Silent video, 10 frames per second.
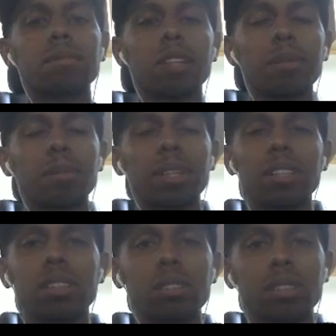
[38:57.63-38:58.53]
I mean, my
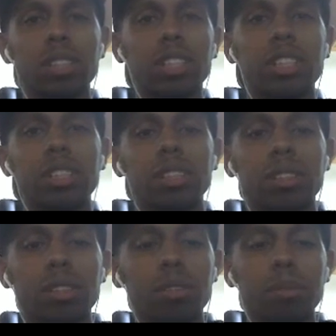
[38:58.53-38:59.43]
list looks like shit
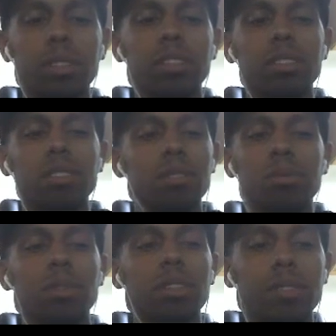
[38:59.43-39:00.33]
though, but it's
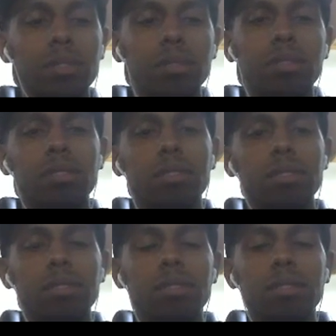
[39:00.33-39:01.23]
whatever, dude.
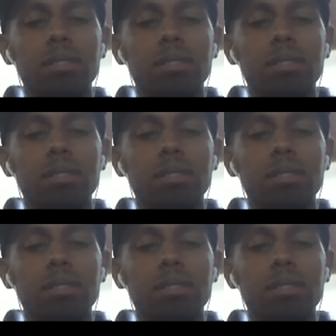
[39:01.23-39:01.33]
raffle.